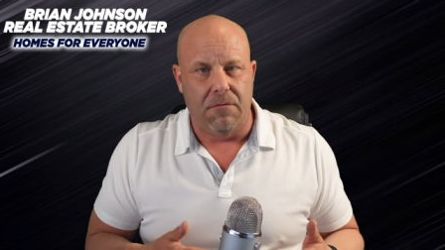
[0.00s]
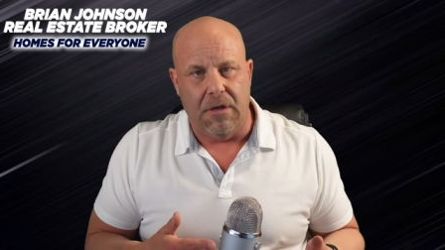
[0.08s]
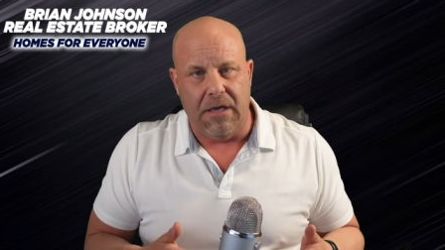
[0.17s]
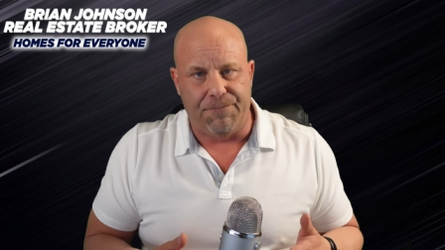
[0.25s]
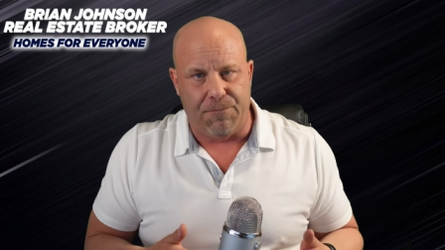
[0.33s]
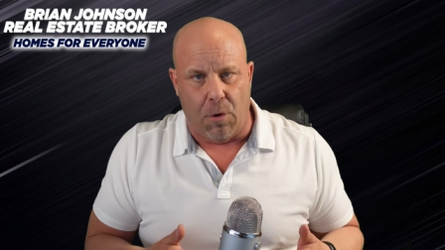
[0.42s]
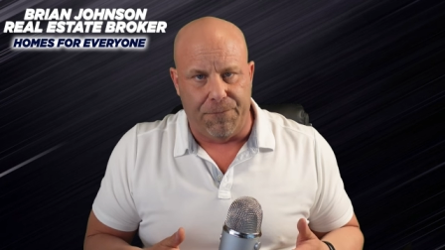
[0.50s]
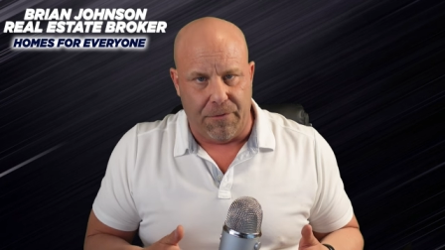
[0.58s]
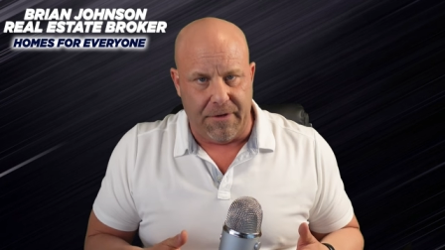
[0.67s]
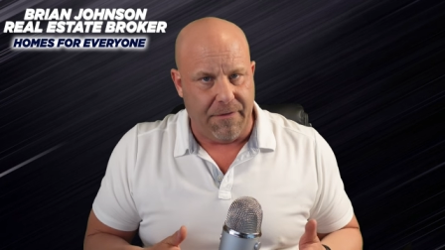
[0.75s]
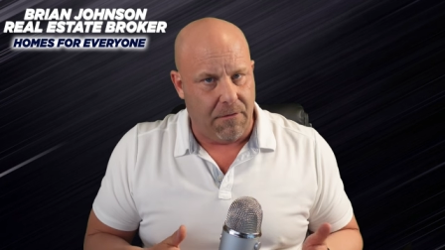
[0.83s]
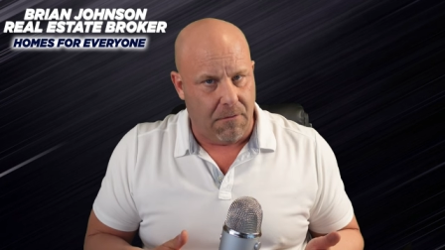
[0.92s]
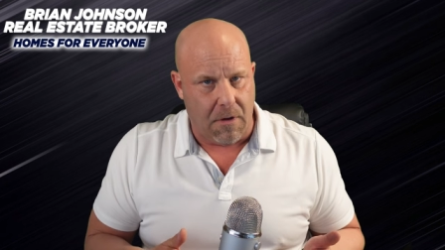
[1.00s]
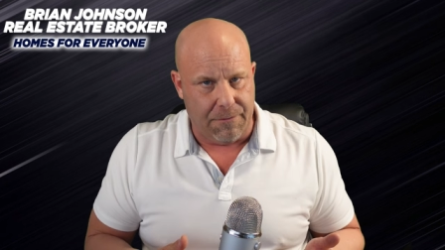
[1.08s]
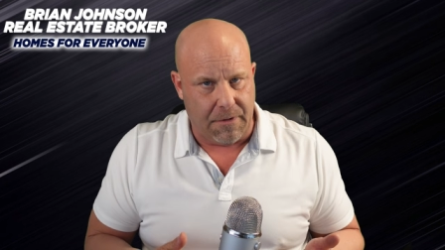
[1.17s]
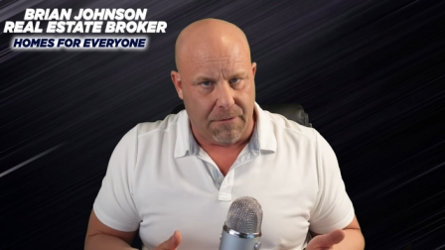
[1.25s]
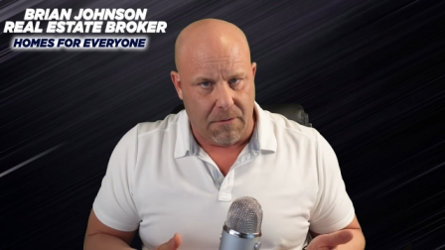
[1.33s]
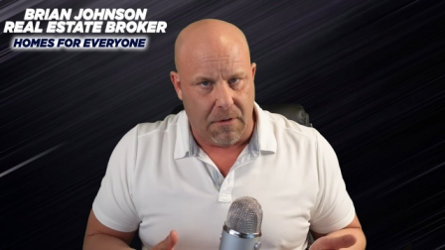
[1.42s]
It, hopefully their loan
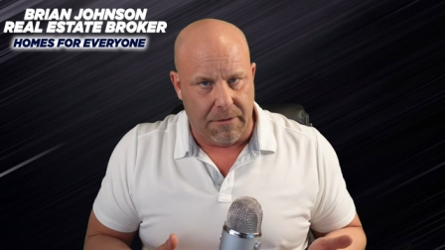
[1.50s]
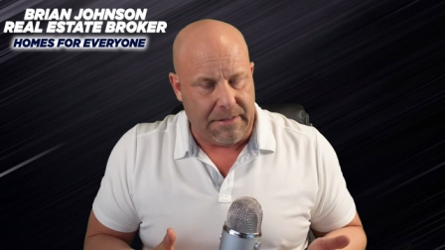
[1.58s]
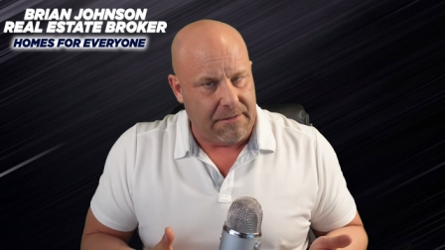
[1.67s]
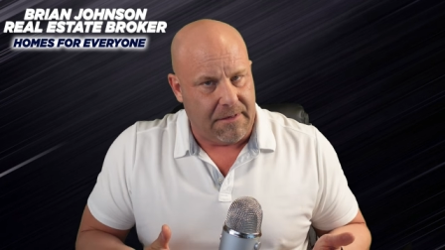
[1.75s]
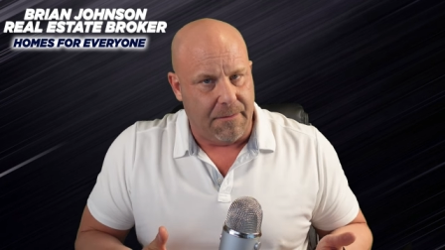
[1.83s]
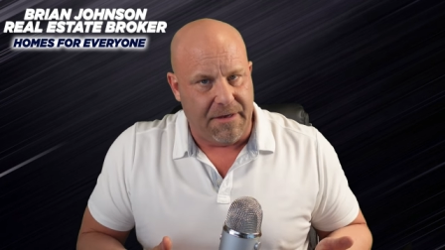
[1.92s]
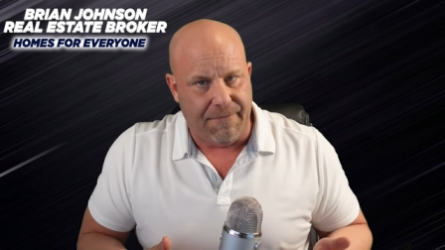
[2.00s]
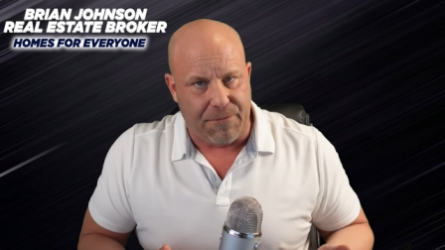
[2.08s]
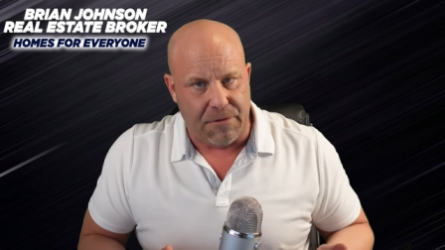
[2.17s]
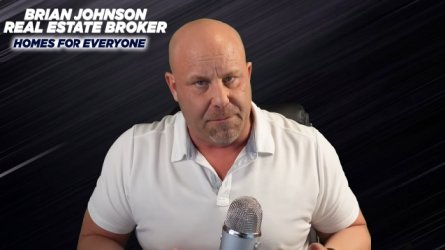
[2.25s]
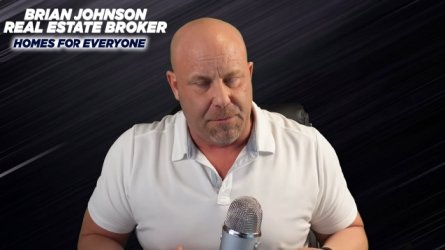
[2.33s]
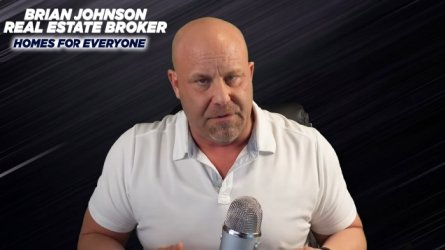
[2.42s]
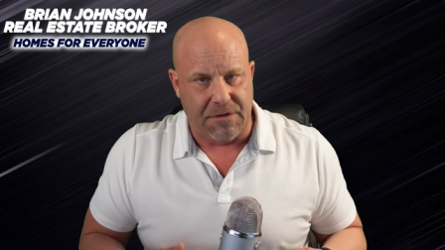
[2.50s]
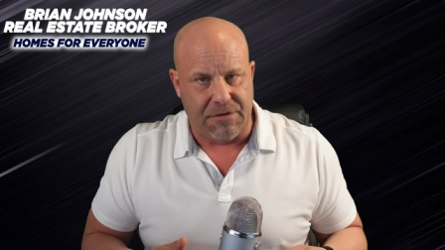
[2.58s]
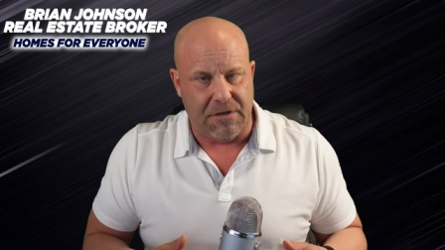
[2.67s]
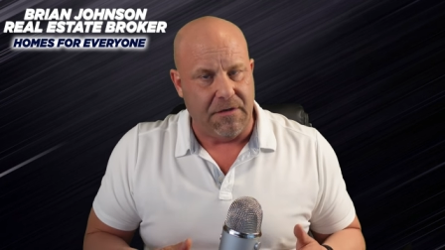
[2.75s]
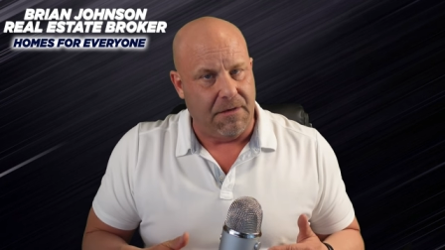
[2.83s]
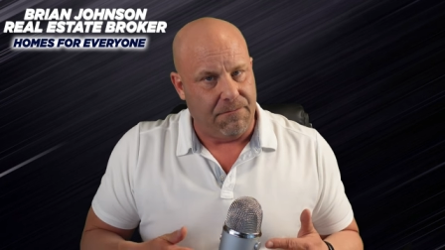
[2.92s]
that they're loaning is going to be in first
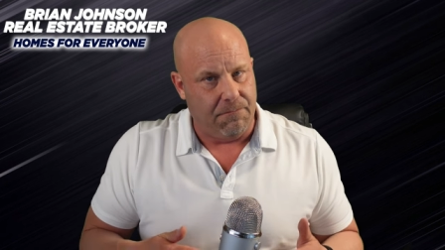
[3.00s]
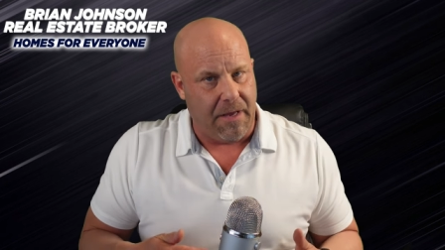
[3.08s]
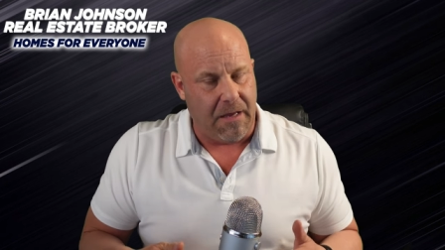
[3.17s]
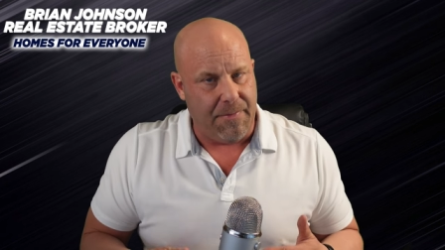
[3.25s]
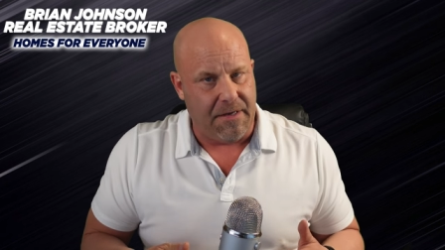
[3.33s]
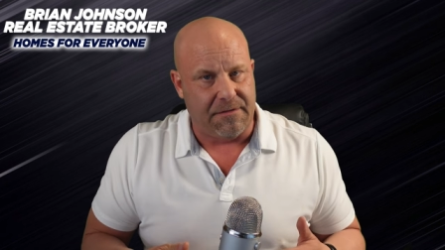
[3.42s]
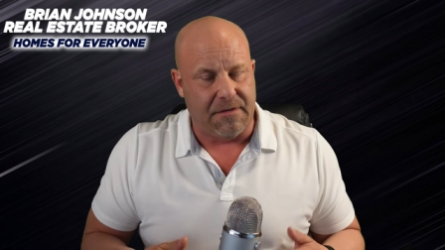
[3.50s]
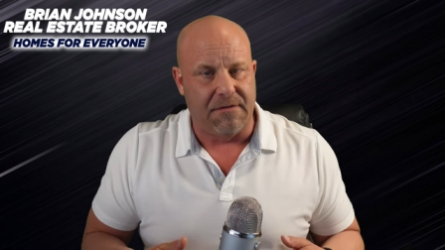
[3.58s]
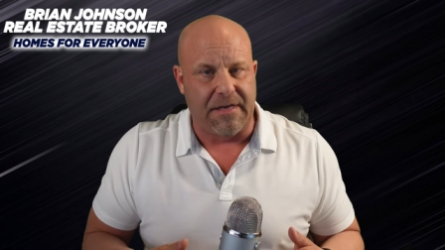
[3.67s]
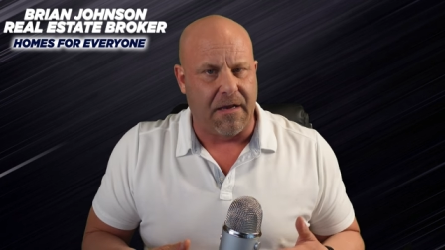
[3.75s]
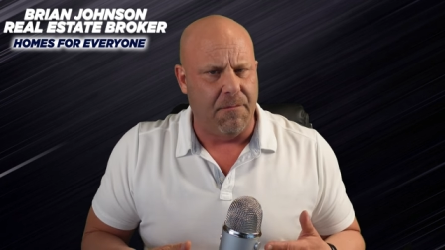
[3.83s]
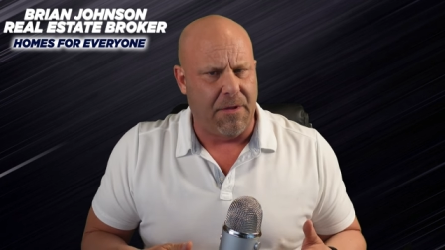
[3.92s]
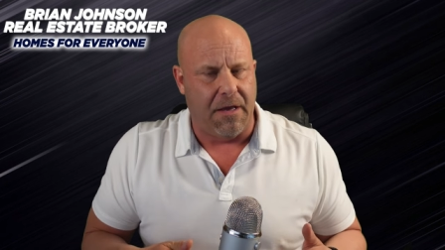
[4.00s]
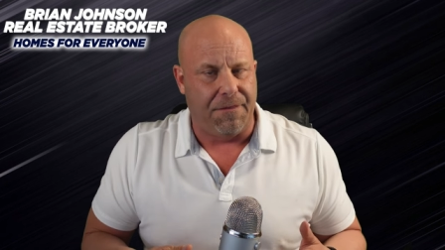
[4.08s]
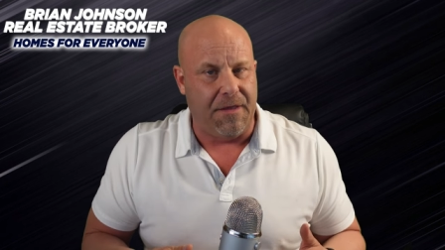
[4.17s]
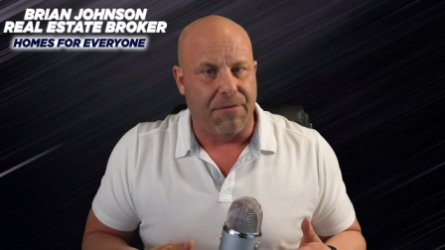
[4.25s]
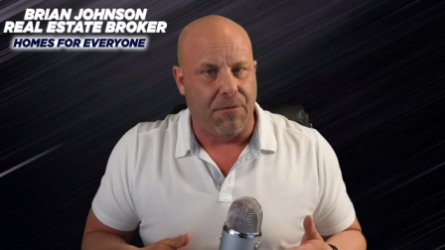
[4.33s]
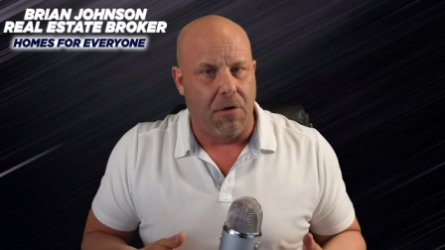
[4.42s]
position. Uh, maybe it's in second, but I
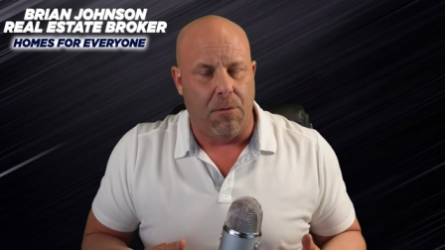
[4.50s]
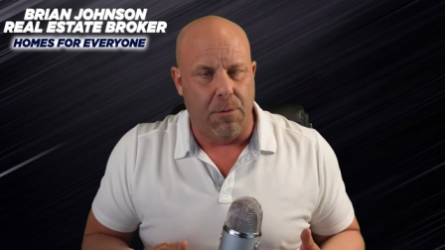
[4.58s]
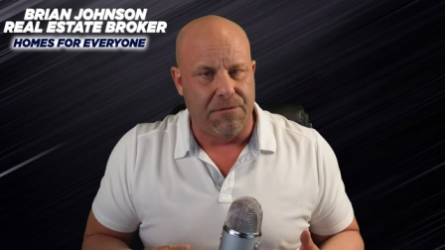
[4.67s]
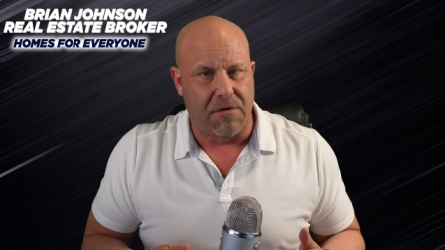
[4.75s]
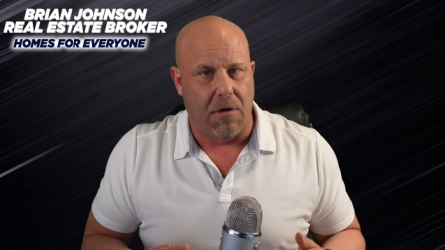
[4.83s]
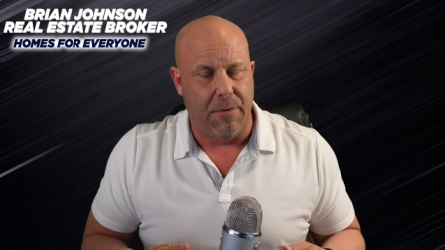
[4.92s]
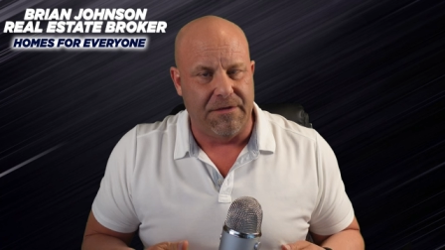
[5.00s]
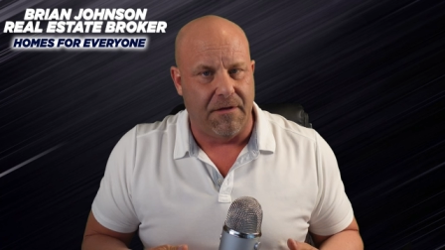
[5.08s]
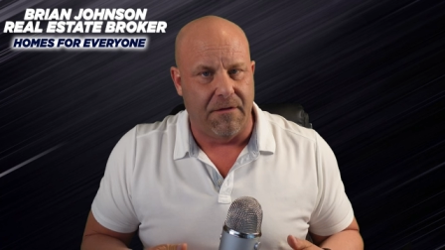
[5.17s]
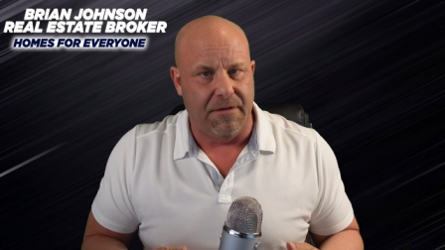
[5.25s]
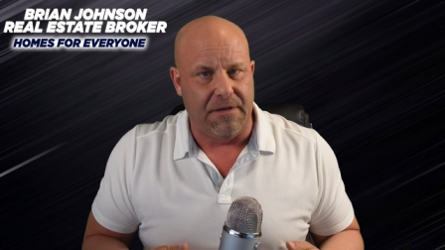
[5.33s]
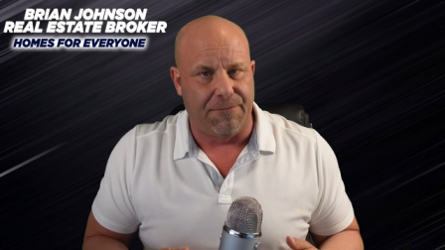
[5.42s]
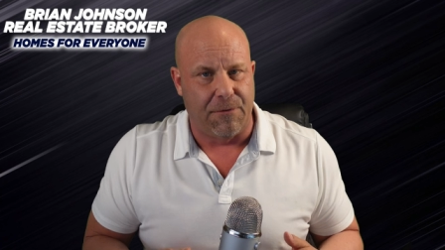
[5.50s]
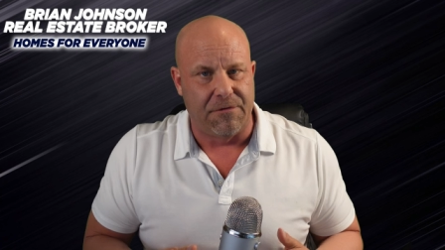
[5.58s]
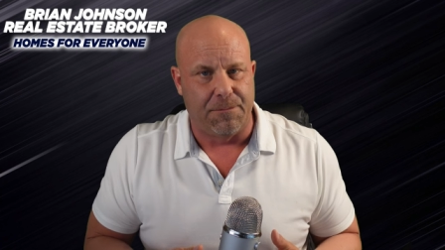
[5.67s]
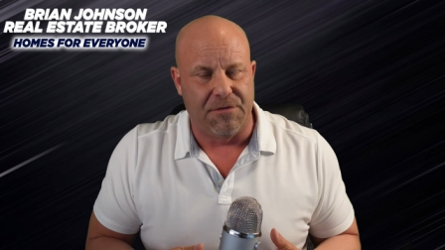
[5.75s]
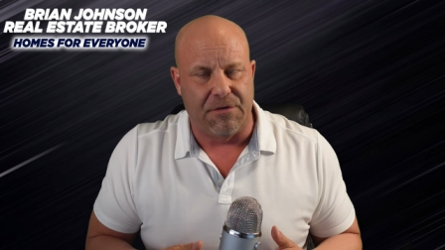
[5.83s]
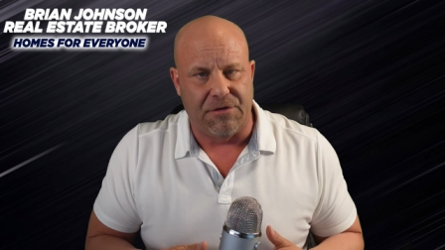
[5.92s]
think they're almost always in at least
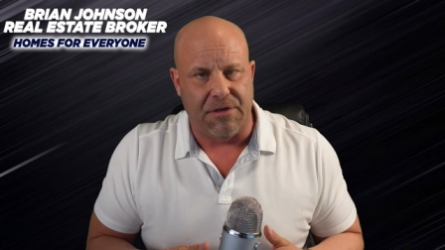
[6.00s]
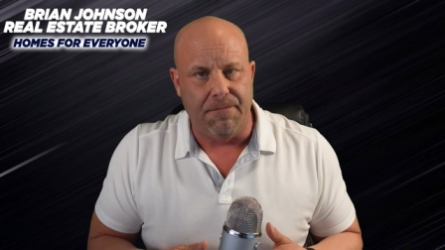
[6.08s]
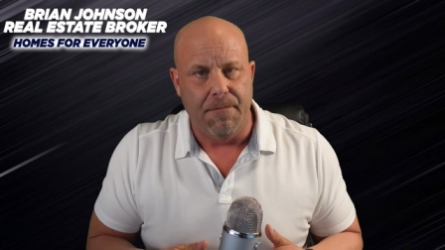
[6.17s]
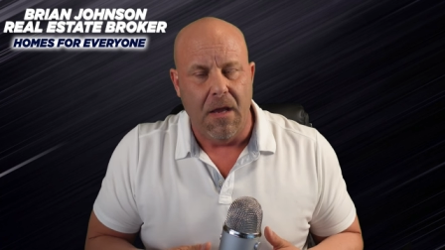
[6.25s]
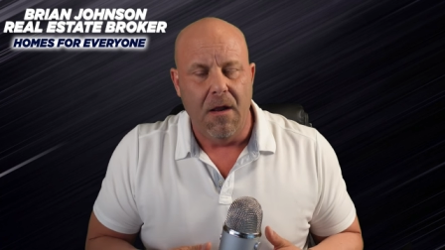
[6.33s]
first position.